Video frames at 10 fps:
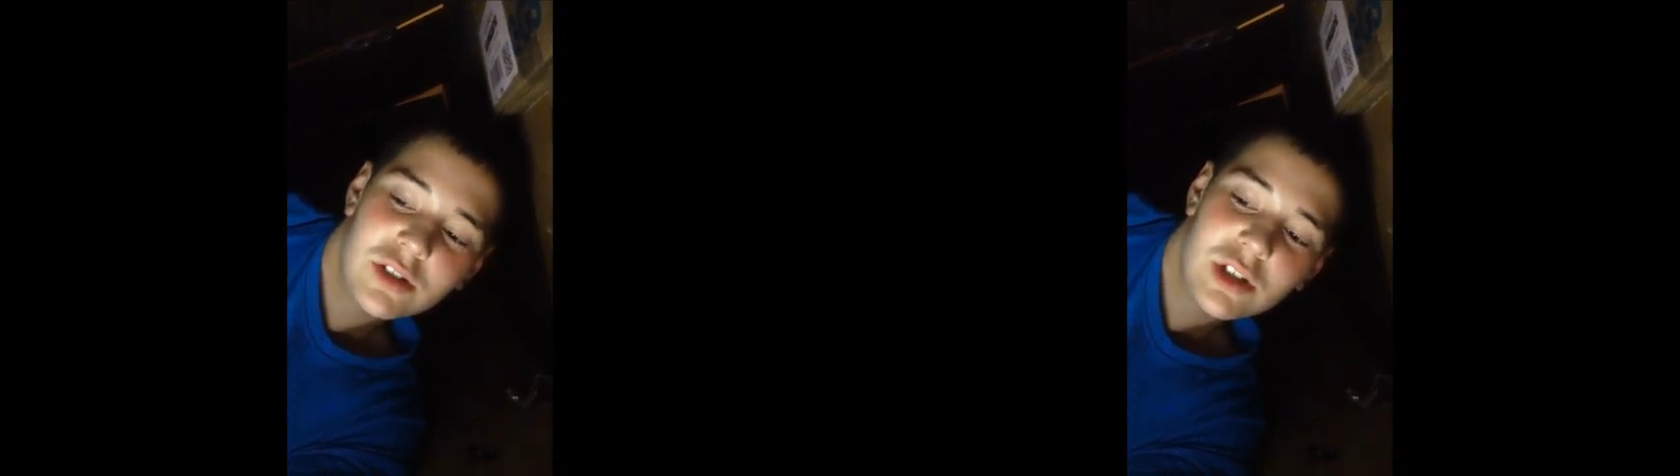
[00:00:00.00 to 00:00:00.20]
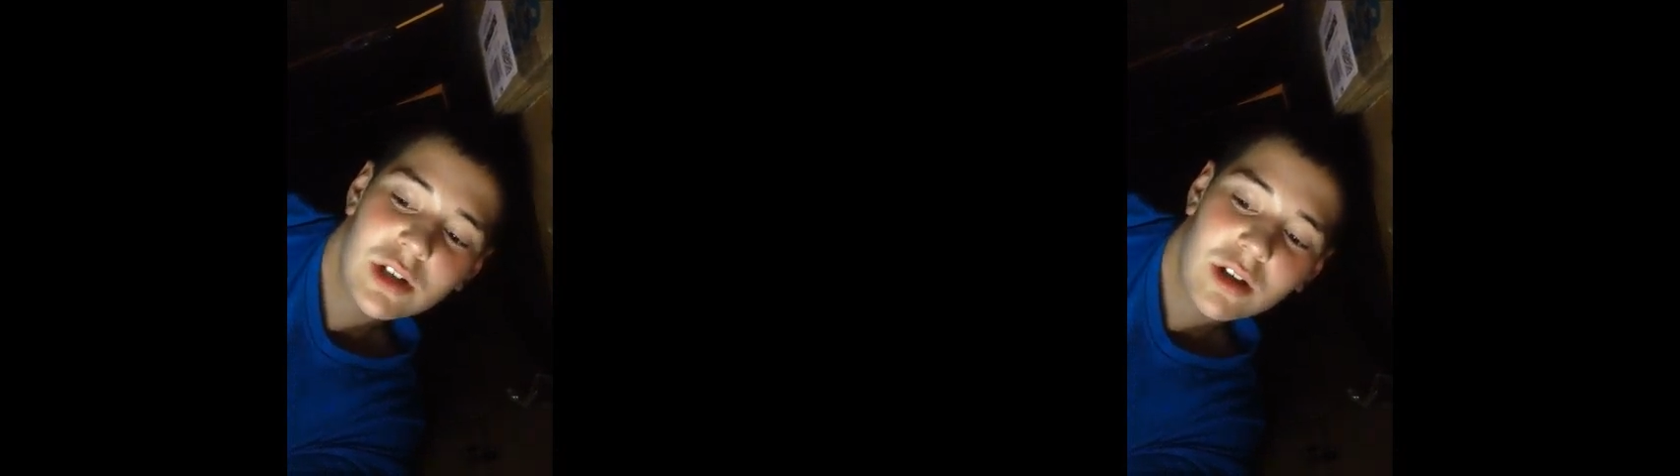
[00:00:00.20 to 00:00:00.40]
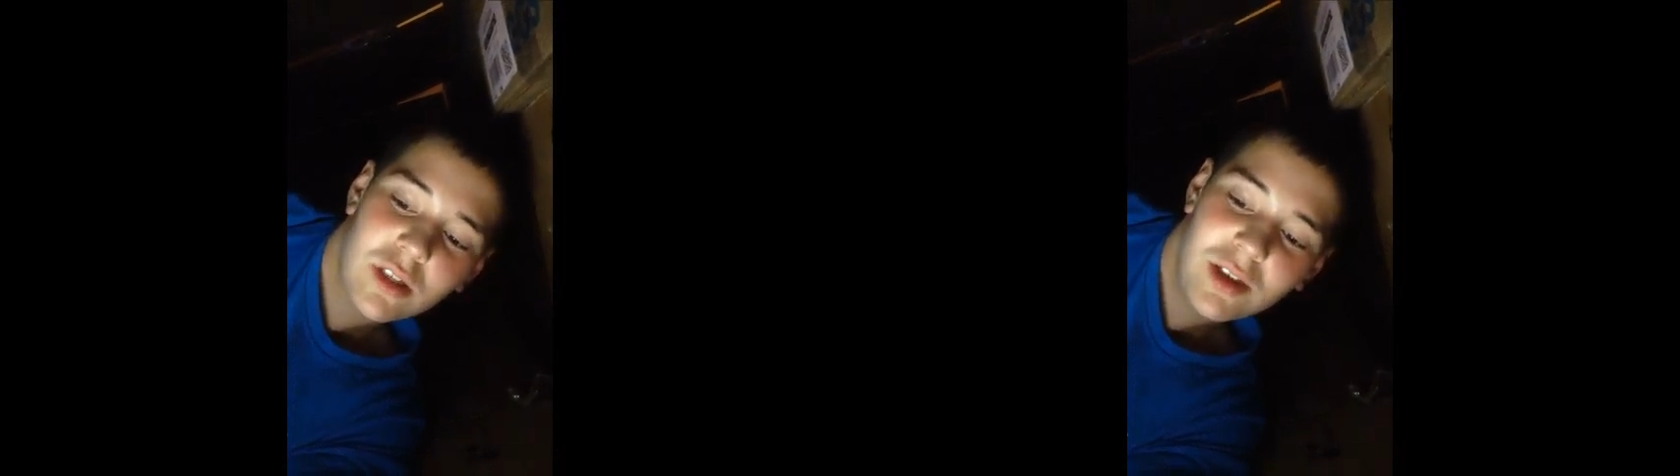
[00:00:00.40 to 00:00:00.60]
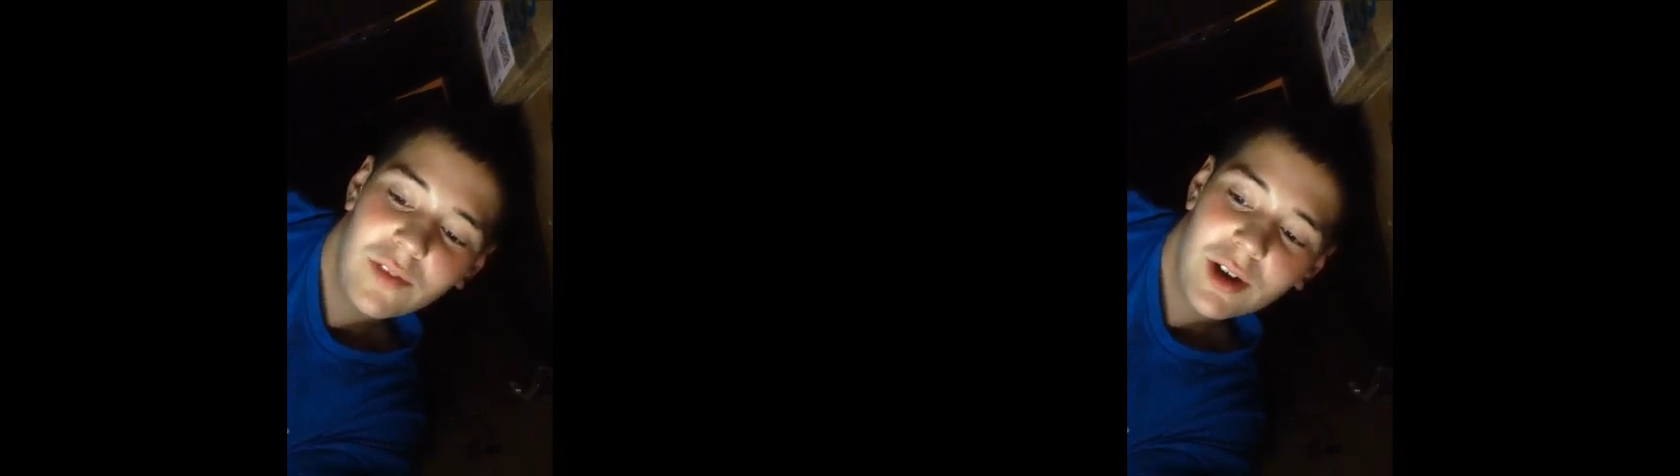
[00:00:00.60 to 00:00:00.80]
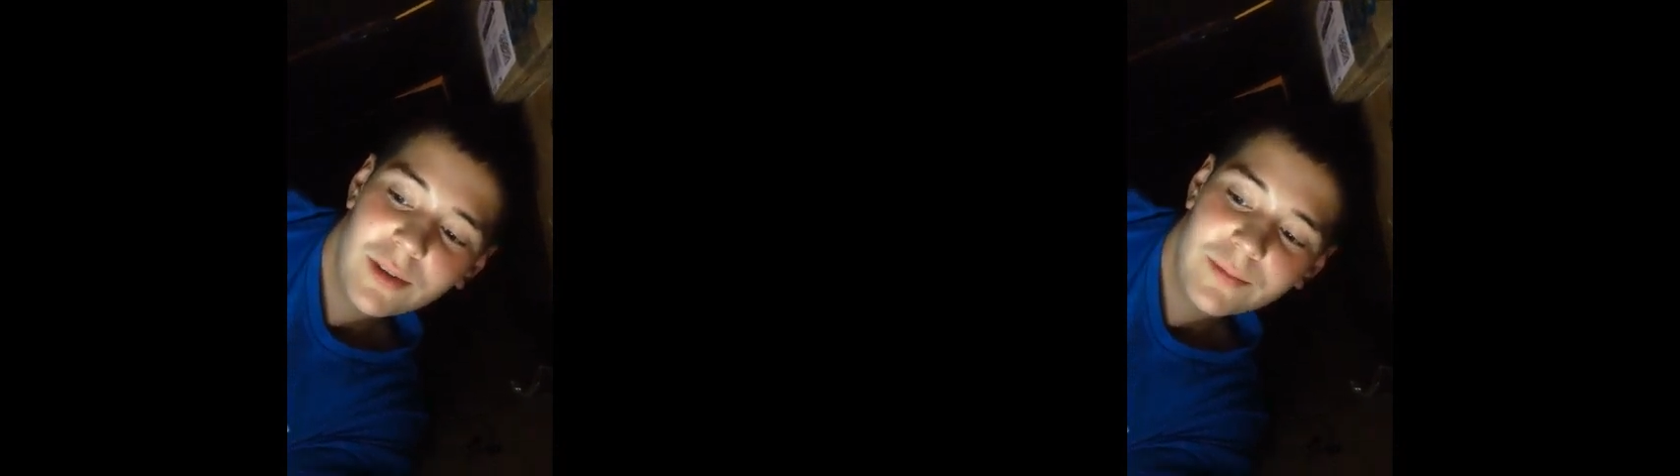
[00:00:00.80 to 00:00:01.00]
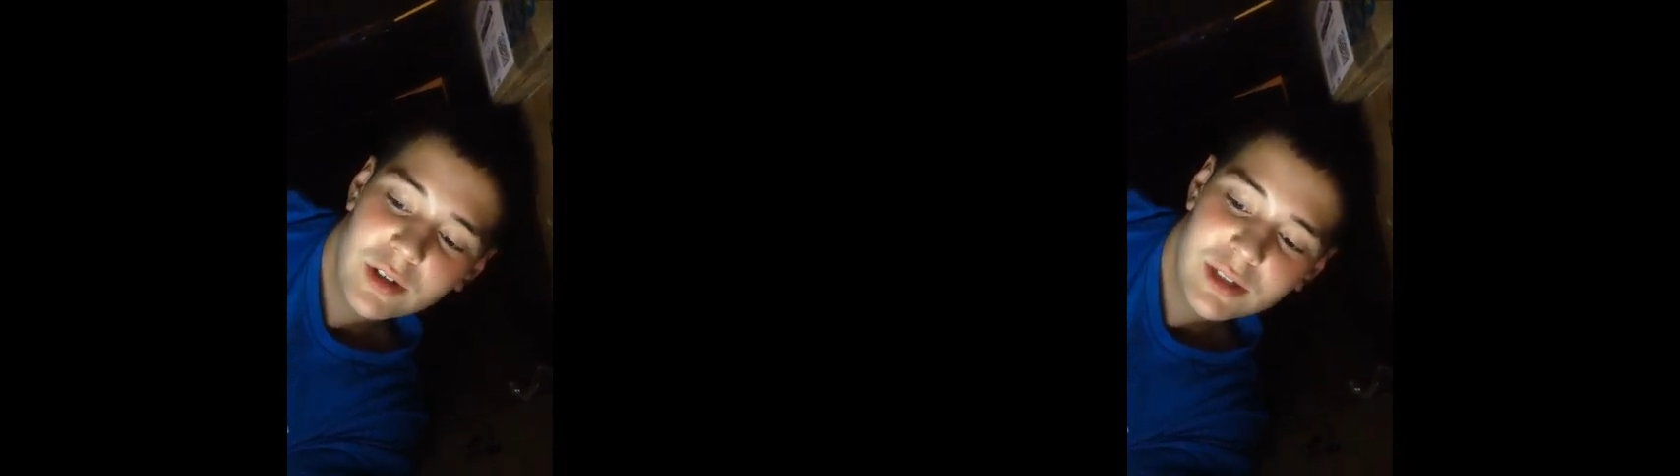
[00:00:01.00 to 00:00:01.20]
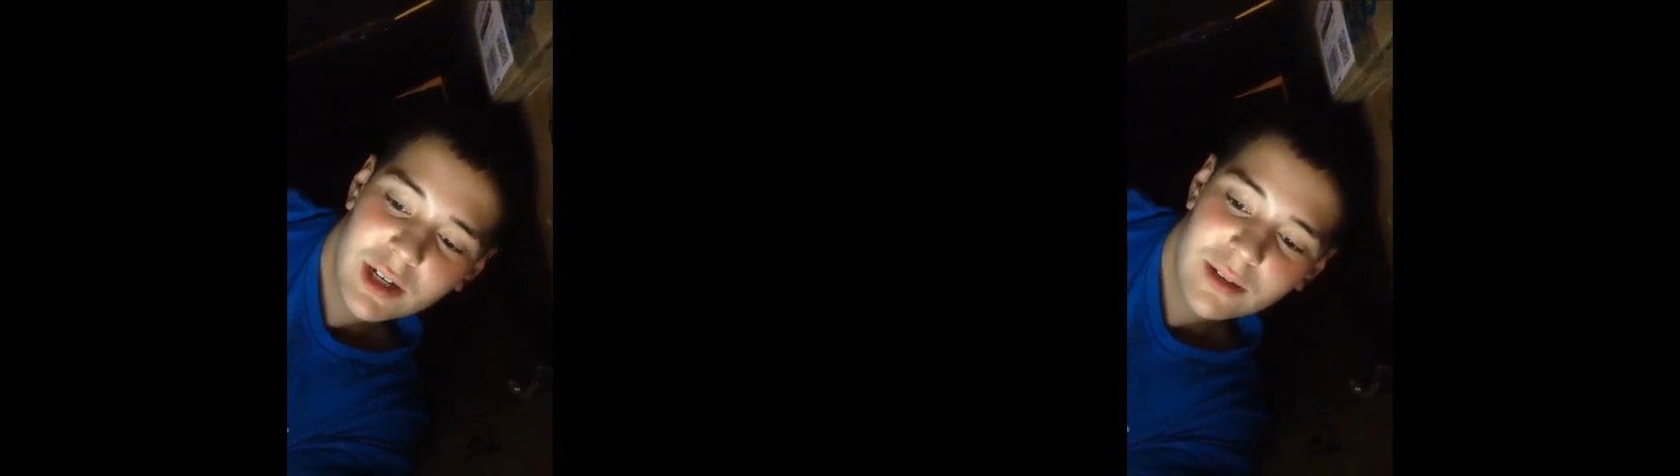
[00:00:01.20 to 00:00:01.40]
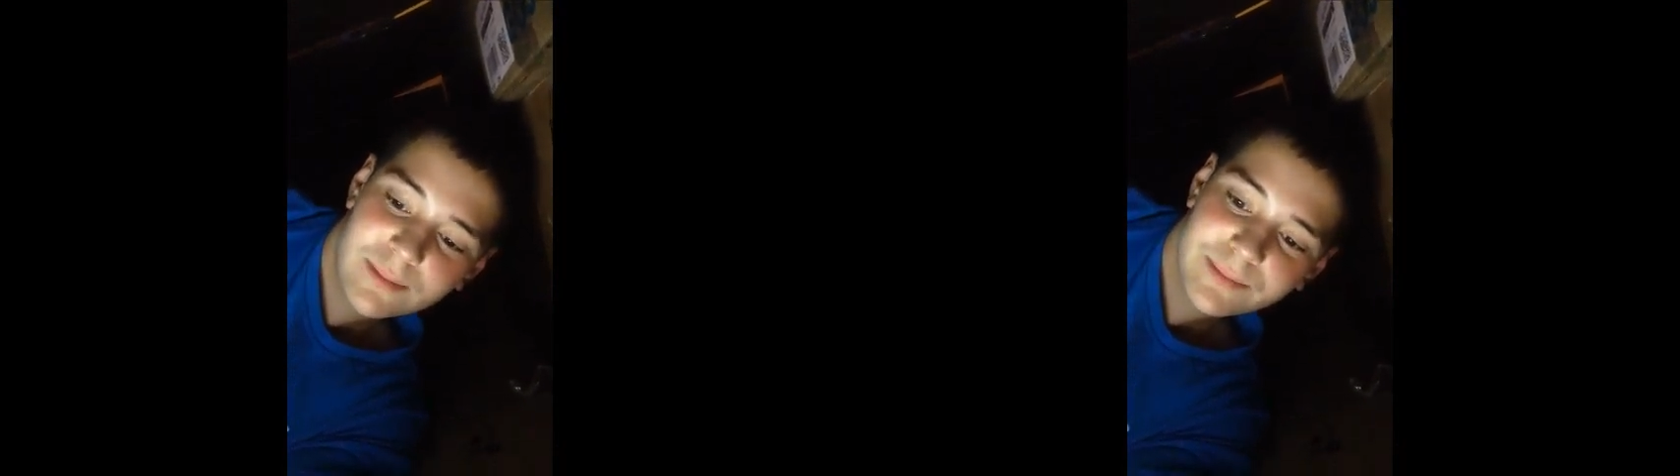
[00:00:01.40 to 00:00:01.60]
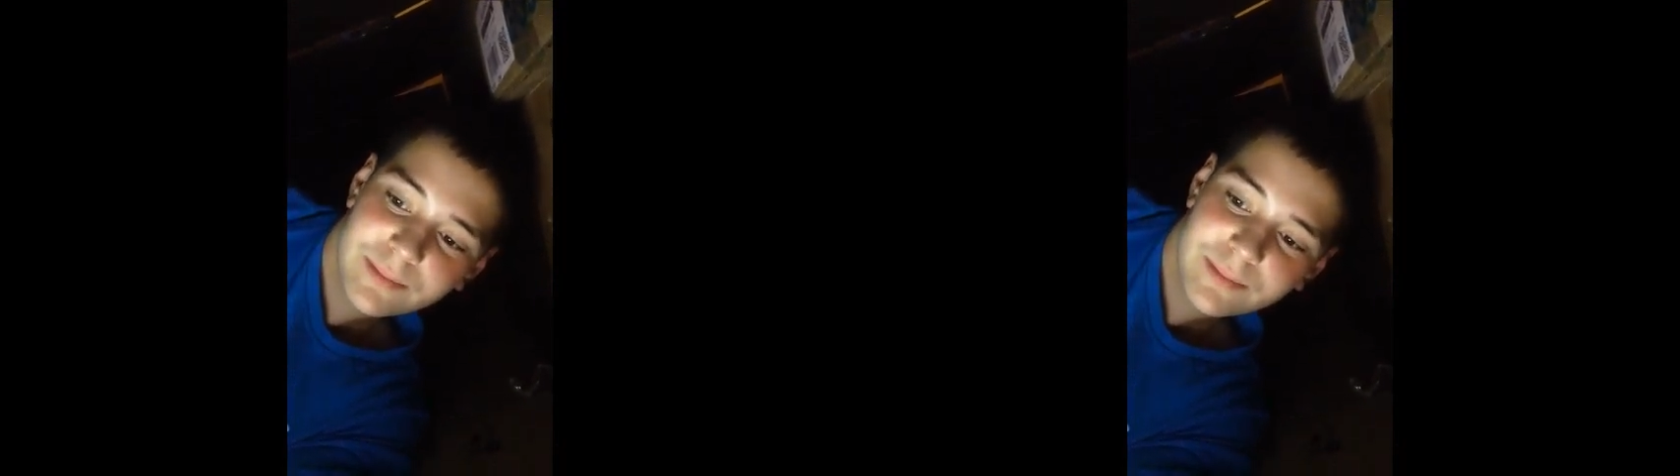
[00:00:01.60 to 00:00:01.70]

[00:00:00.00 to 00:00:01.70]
just gonna leave. Um, for a second.